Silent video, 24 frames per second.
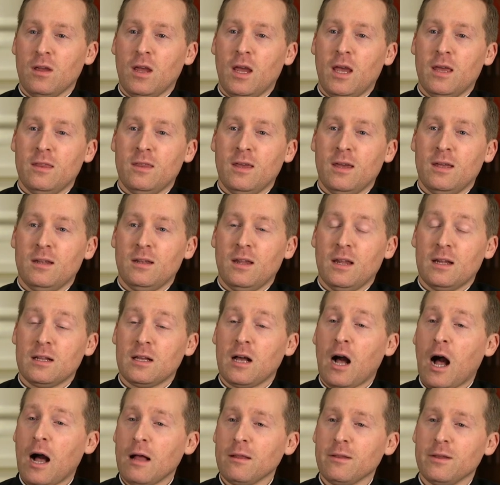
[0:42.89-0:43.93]
and then in
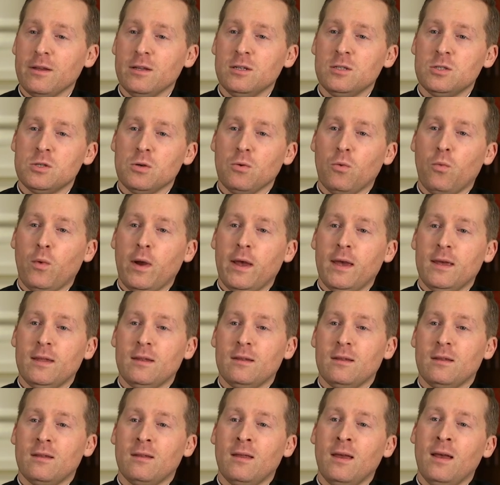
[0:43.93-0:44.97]
college,
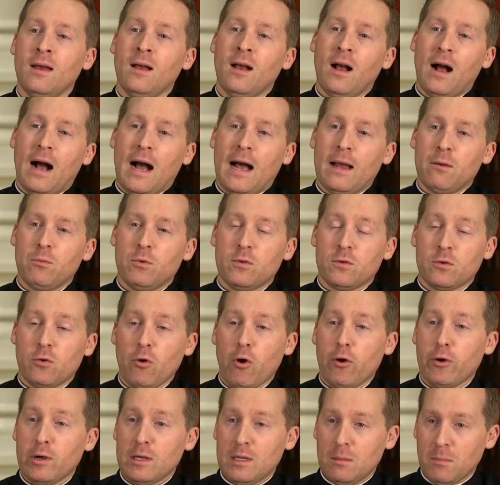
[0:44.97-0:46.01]
when I was
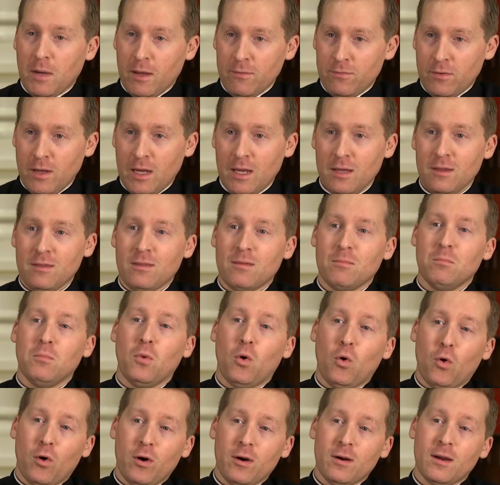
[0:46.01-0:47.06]
growing in my faith
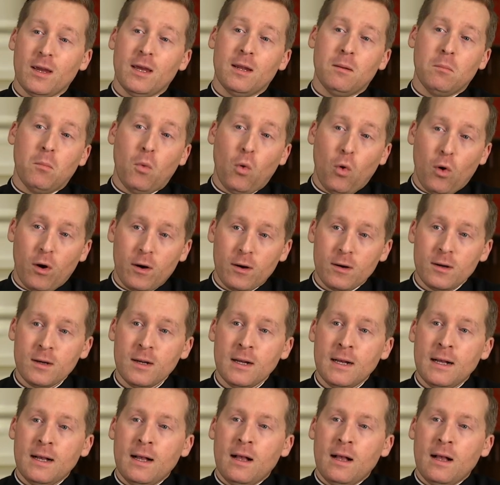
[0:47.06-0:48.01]
more and more,